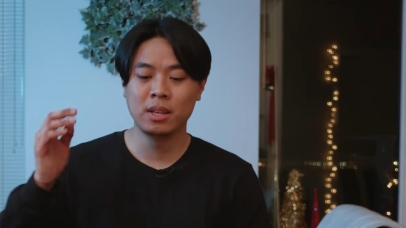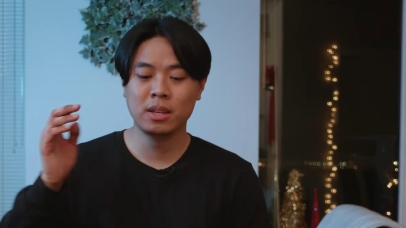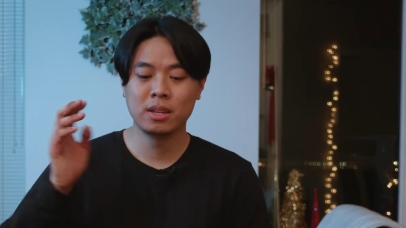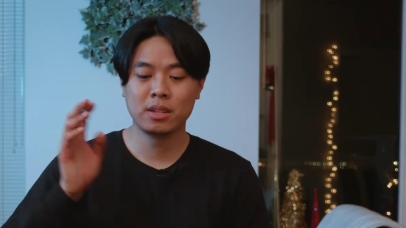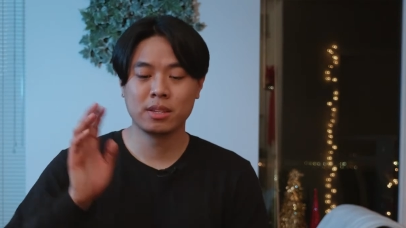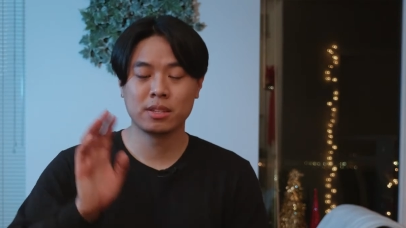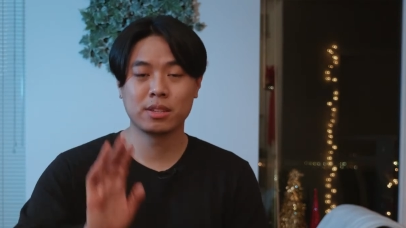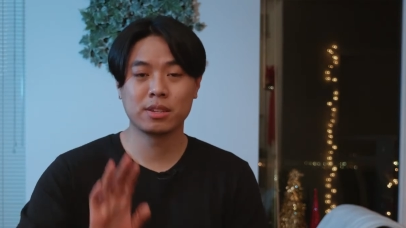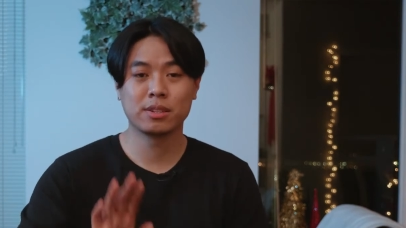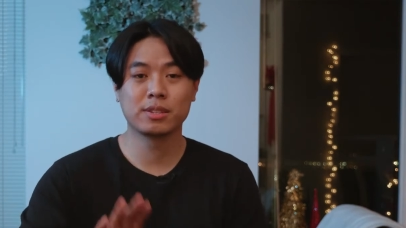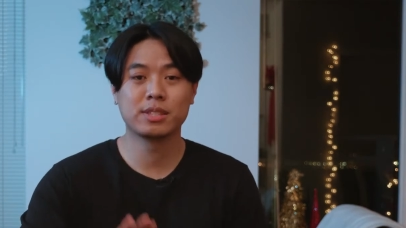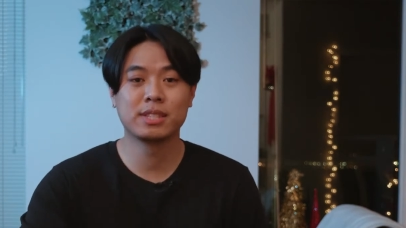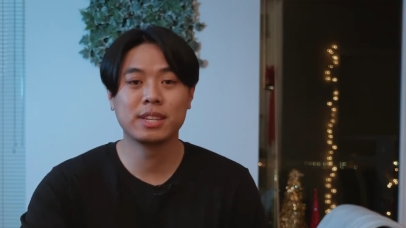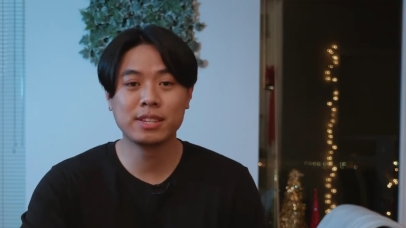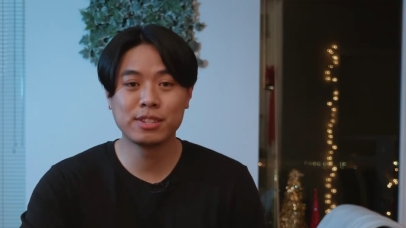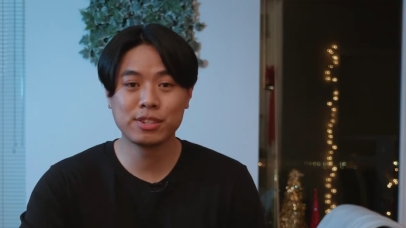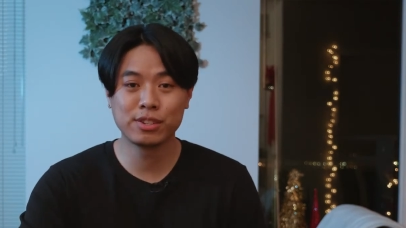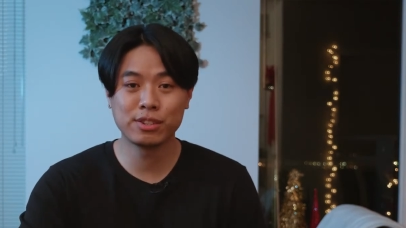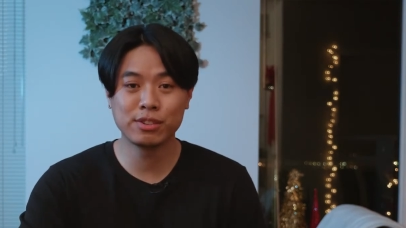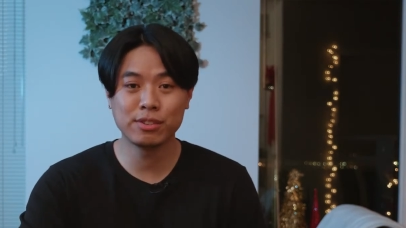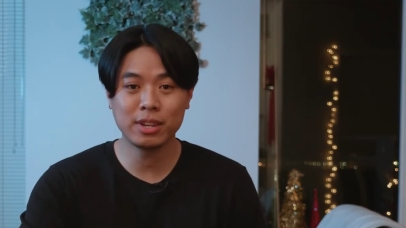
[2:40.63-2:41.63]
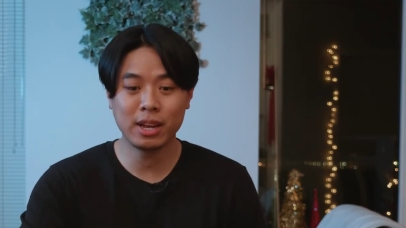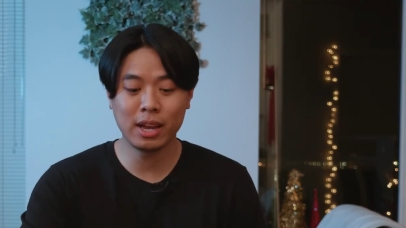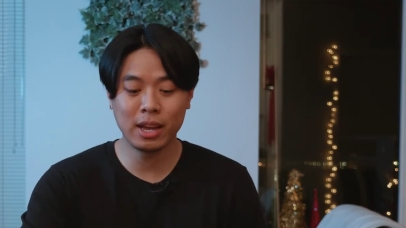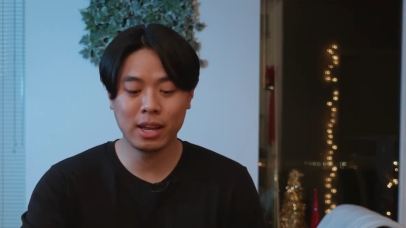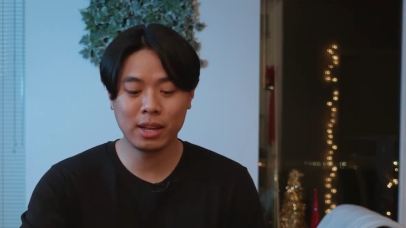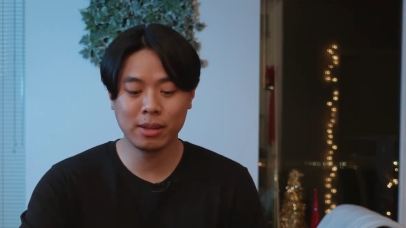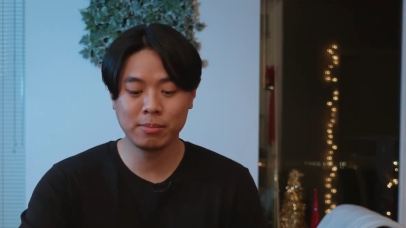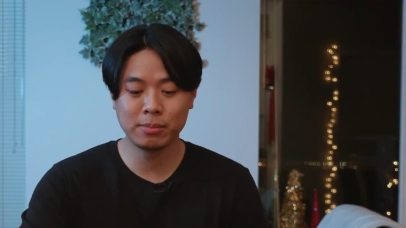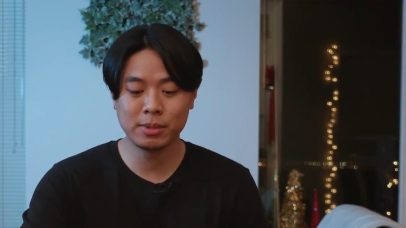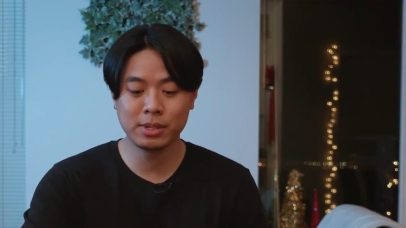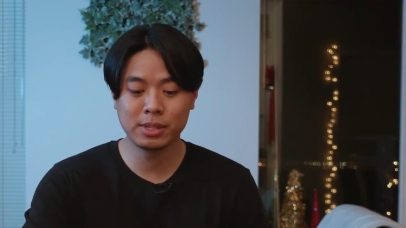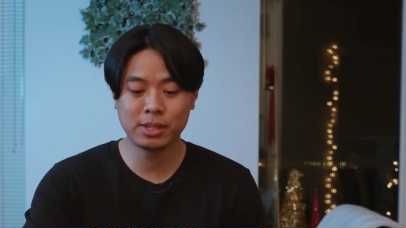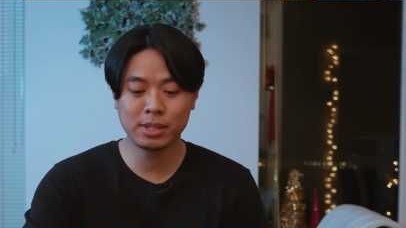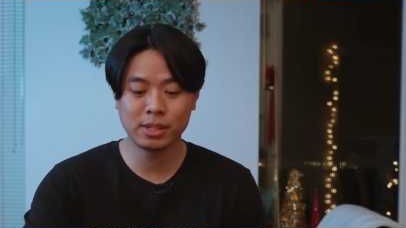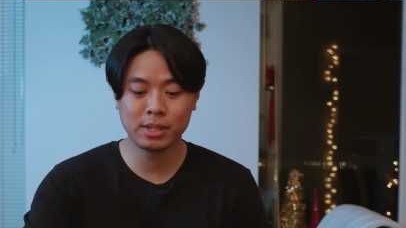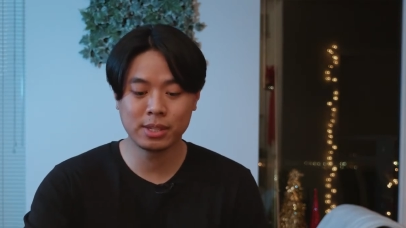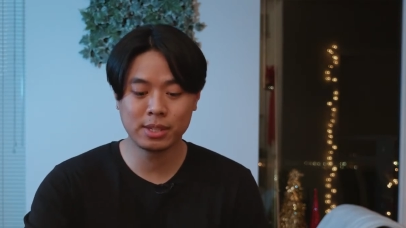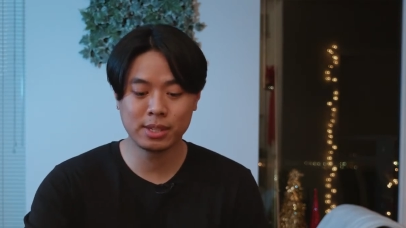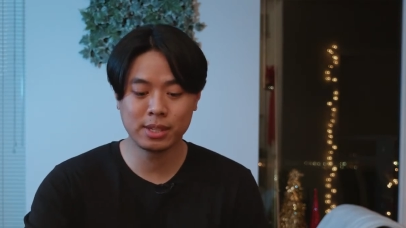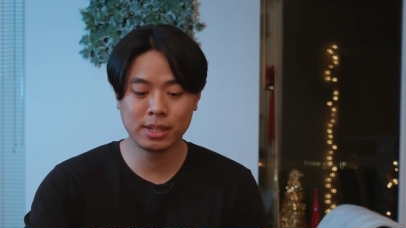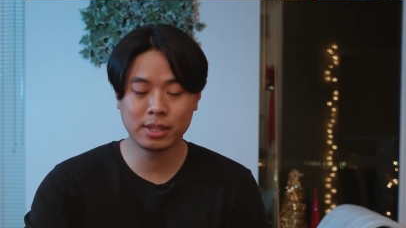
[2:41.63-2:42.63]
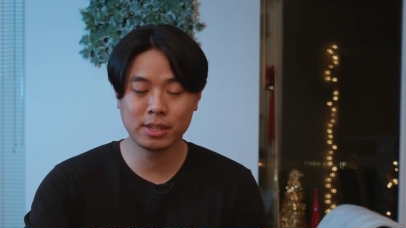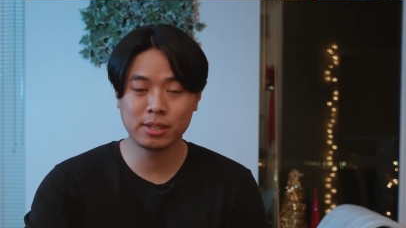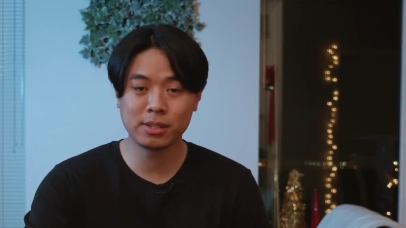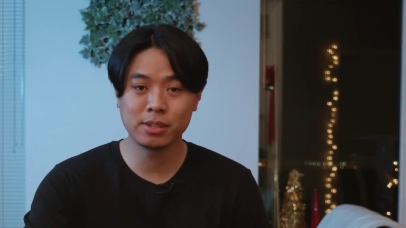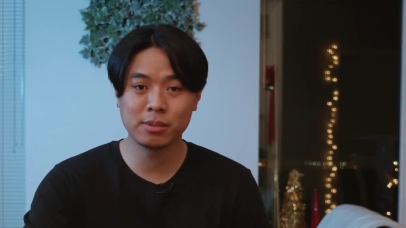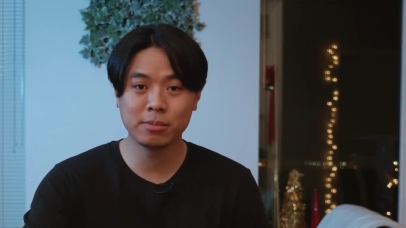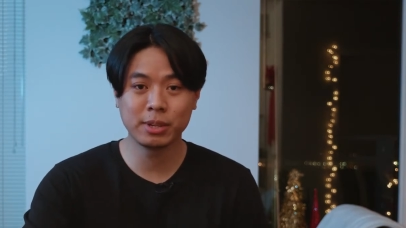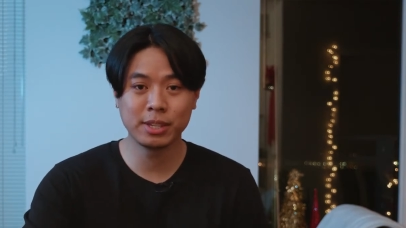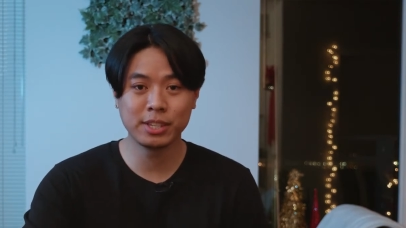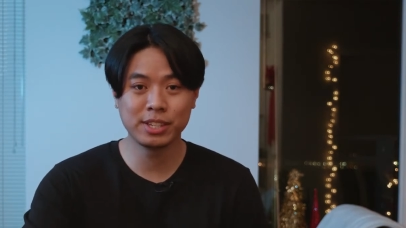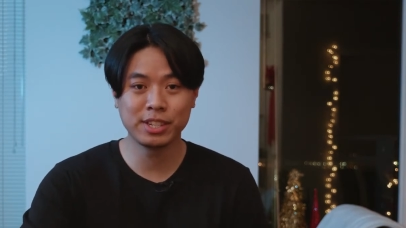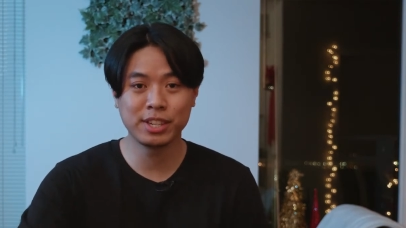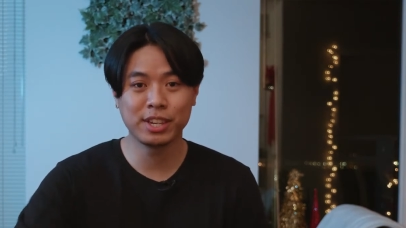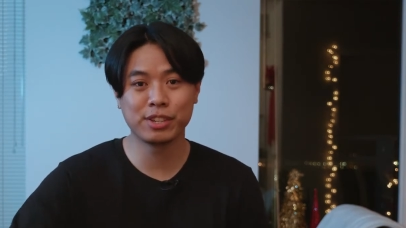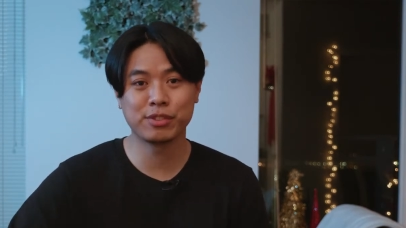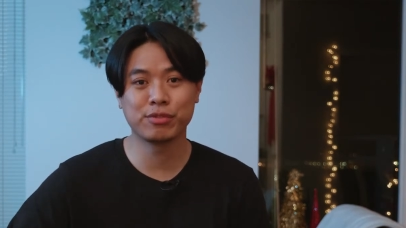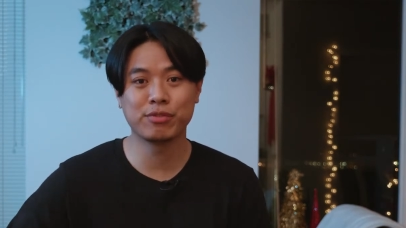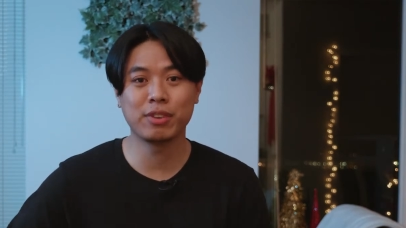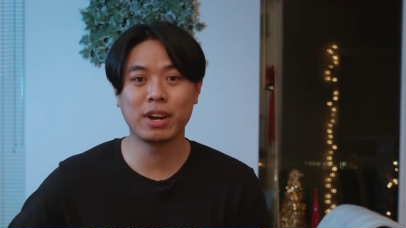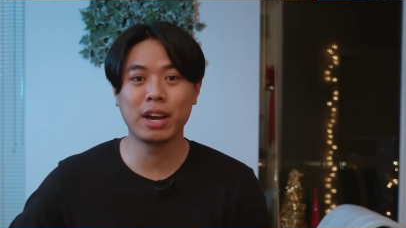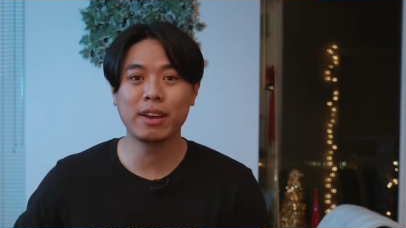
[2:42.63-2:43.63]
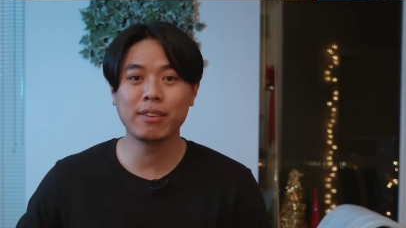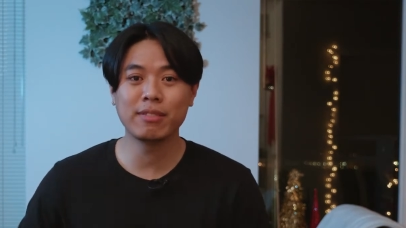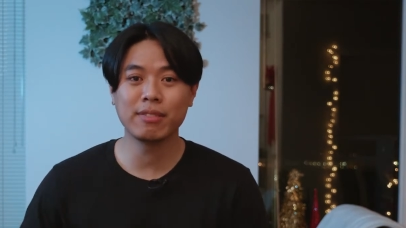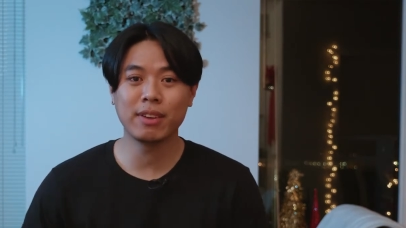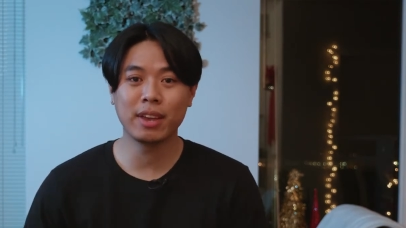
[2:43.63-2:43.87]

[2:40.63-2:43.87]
So stay tuned. I'm just gonna stick this on my GH5